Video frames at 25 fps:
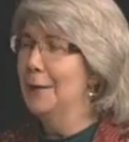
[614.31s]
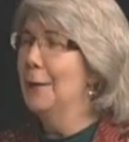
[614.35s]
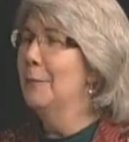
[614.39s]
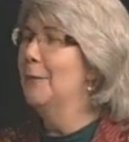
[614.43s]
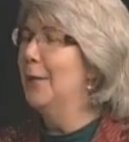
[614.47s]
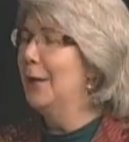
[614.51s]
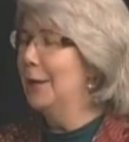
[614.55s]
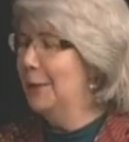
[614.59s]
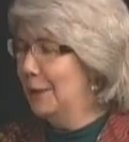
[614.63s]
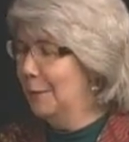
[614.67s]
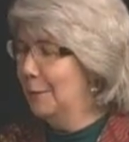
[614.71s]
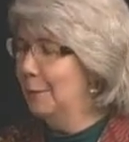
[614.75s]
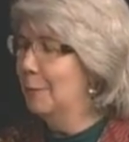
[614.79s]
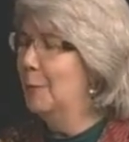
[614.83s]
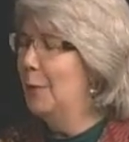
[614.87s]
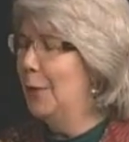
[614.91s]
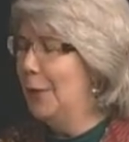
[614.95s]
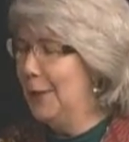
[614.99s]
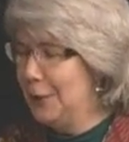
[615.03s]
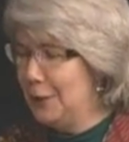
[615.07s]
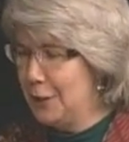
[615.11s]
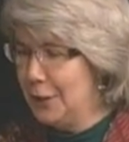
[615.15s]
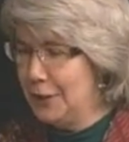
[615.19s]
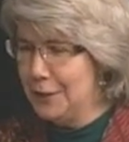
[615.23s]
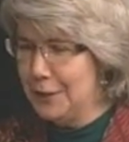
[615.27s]
And I'm like, and I'm
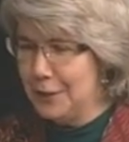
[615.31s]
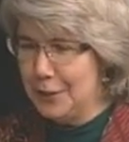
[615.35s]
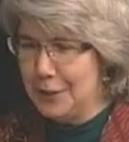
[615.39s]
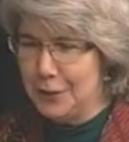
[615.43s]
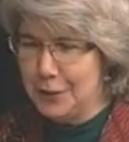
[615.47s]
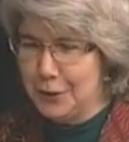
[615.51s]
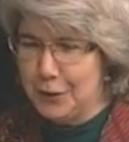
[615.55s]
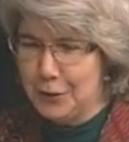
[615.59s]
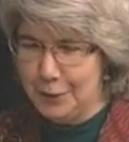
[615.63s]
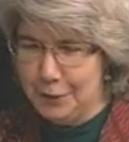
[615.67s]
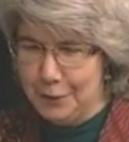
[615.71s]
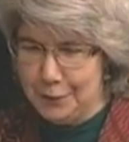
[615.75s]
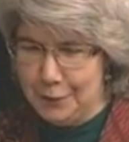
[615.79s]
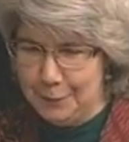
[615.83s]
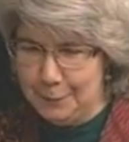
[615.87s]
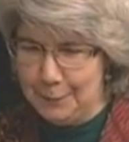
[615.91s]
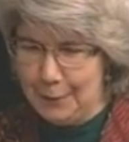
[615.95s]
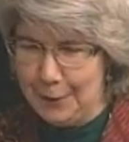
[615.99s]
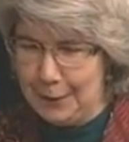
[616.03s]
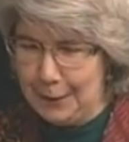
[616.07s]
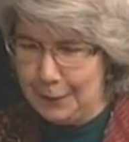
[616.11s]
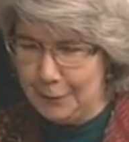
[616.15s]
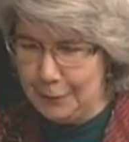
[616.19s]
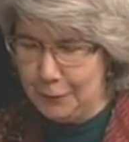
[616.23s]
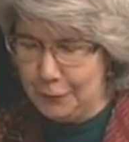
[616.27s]
waiting. She's
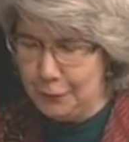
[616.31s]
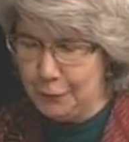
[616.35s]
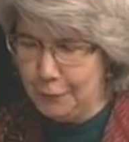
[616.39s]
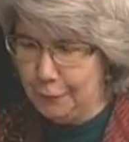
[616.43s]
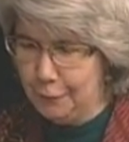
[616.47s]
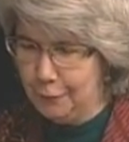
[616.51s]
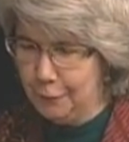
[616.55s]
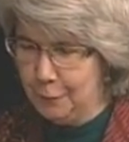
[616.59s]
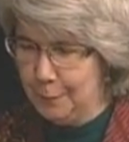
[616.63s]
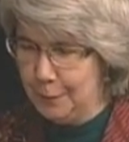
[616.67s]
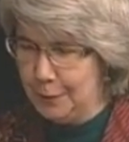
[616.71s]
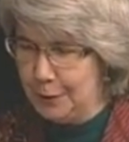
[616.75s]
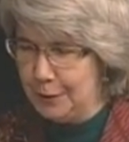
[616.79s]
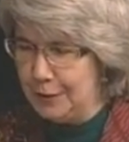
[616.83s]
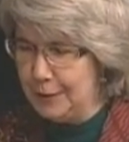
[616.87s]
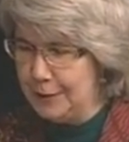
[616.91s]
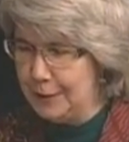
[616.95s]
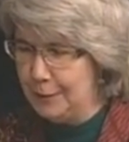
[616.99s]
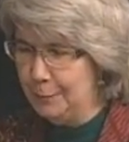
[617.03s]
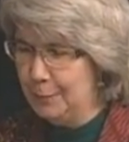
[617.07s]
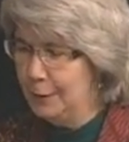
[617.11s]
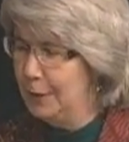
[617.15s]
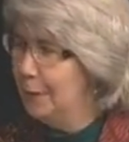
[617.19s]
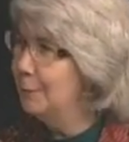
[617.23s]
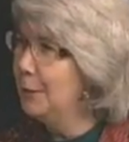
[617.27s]
making it soft for me. And she
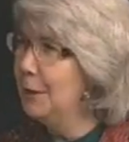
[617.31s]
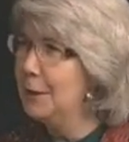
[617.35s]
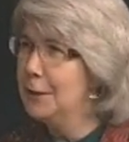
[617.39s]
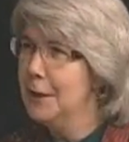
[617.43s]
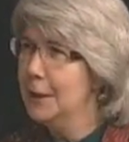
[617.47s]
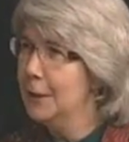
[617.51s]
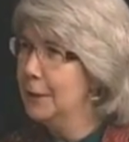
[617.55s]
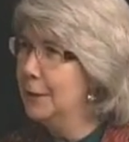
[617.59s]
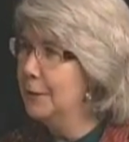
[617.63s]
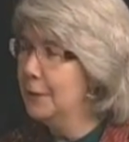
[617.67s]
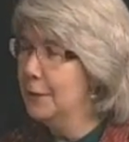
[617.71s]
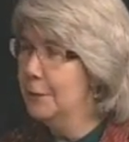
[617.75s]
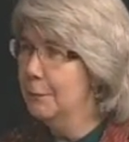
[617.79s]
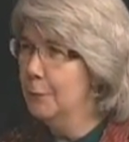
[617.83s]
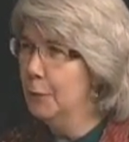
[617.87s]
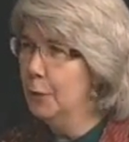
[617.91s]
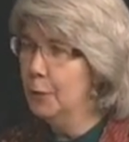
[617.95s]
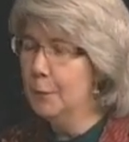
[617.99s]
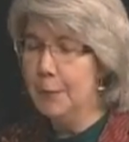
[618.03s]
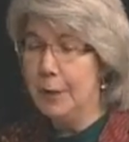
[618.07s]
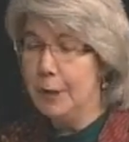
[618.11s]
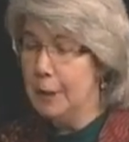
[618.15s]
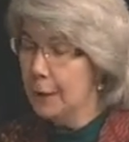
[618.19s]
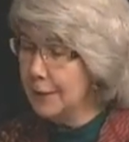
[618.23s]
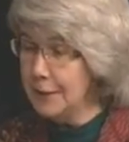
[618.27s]
said, but I'm not taking this
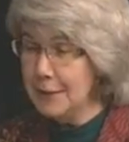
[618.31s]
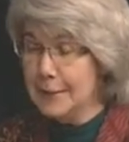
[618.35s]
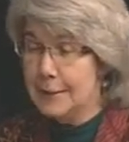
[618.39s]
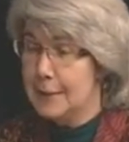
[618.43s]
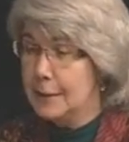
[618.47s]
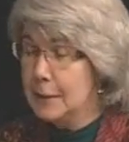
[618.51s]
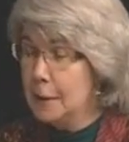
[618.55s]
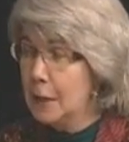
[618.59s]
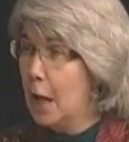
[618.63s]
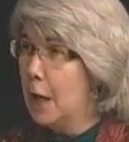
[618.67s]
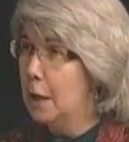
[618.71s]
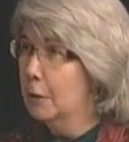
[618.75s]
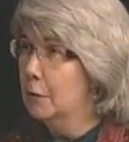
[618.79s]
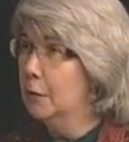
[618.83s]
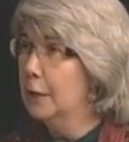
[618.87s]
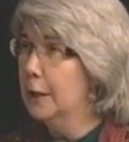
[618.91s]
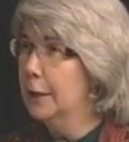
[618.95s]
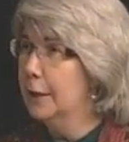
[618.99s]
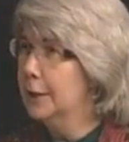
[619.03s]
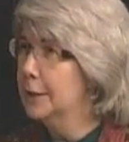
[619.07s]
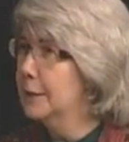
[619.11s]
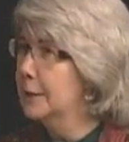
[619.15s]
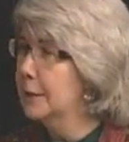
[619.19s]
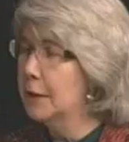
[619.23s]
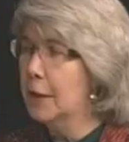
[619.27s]
book because it's not
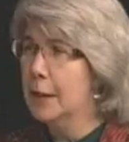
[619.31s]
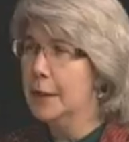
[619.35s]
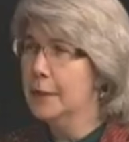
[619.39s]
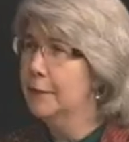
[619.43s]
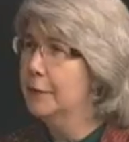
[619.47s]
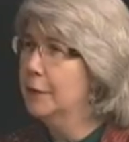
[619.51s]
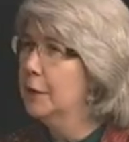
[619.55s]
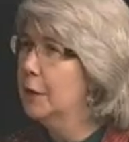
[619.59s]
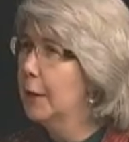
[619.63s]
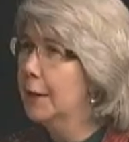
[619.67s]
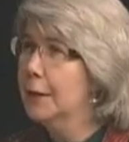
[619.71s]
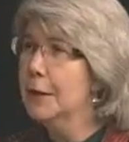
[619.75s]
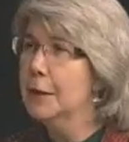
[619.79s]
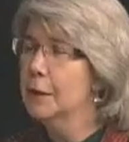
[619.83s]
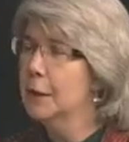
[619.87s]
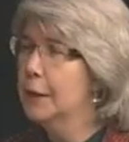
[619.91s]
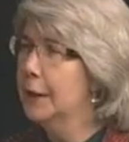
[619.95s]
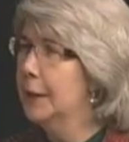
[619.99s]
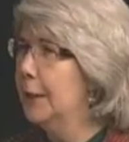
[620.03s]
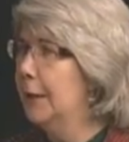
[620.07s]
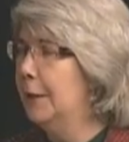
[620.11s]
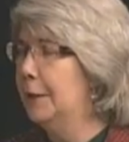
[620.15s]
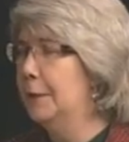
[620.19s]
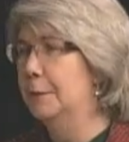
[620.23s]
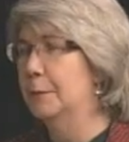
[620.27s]
even like a
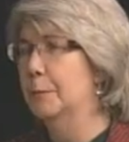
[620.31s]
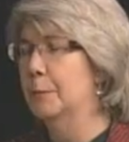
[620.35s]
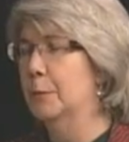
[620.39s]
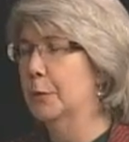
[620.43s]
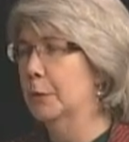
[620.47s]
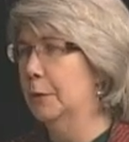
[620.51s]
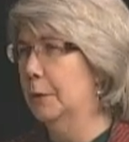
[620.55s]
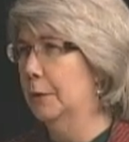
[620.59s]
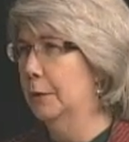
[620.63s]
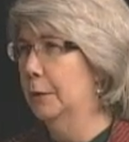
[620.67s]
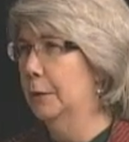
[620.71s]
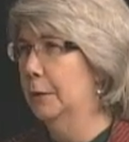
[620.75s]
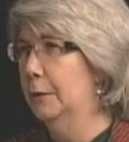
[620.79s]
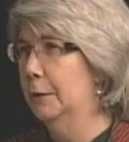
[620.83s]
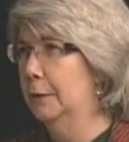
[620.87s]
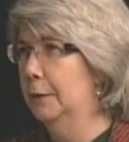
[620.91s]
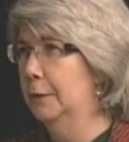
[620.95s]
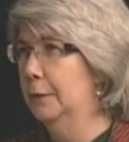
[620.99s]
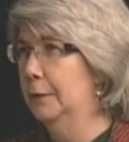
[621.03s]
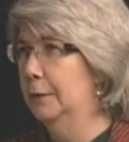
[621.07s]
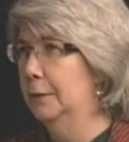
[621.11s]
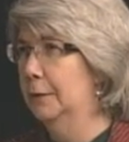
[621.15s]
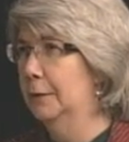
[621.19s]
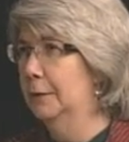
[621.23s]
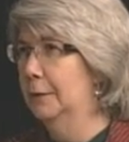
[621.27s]
Liaden book.
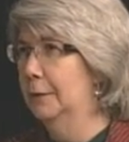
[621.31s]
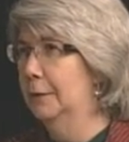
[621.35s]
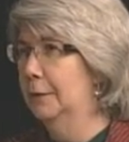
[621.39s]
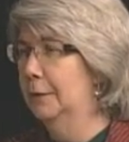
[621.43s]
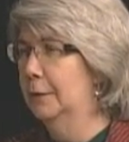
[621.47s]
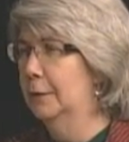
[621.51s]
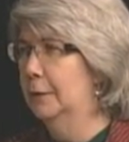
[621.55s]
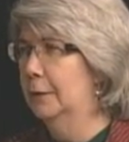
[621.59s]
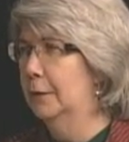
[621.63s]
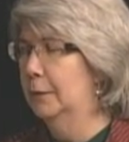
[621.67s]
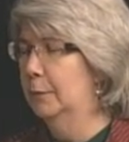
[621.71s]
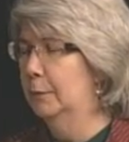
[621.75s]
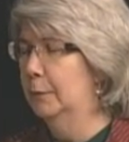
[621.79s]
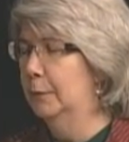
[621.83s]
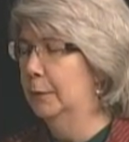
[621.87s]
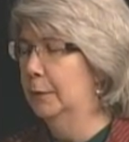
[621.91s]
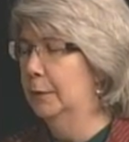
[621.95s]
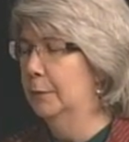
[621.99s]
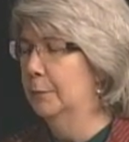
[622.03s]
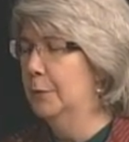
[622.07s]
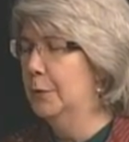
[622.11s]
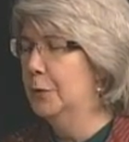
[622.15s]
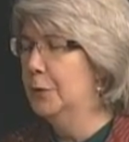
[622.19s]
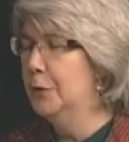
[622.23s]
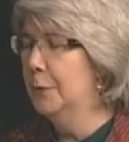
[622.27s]

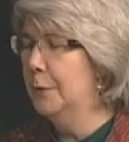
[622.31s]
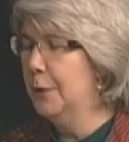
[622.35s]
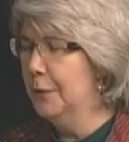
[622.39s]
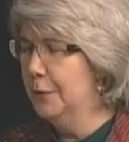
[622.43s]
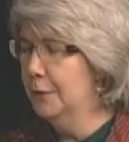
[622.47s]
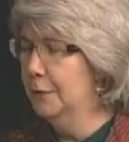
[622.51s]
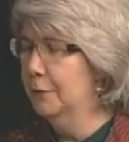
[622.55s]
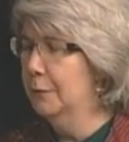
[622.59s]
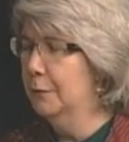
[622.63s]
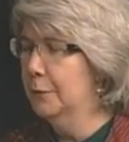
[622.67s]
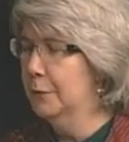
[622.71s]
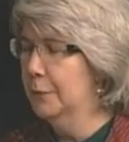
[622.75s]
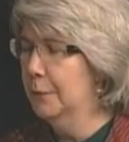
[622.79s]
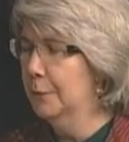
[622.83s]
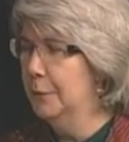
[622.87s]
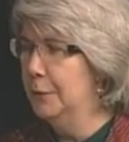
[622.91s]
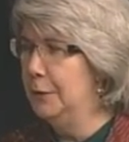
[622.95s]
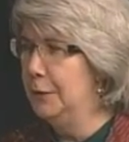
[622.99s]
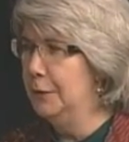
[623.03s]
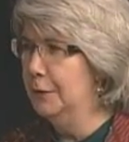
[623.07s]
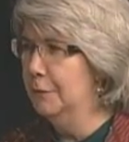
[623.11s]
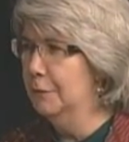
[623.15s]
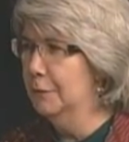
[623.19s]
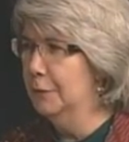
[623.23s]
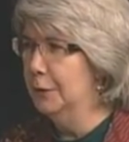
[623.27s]
But you ask us for
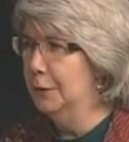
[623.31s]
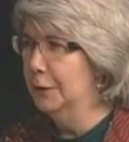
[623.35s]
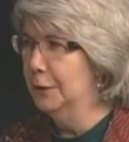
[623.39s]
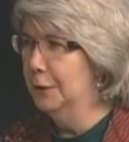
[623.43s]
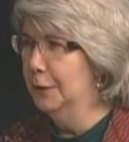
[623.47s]
something different.